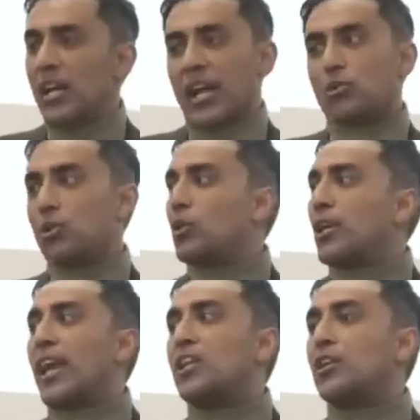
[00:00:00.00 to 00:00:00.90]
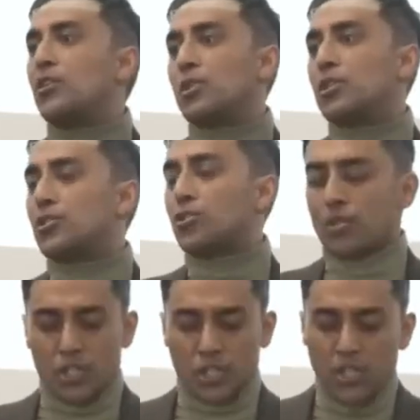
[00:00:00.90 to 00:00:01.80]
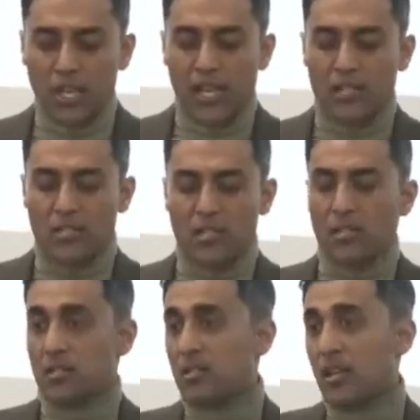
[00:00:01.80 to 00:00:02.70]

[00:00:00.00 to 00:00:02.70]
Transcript: And you can look at any other religious tradition and see this.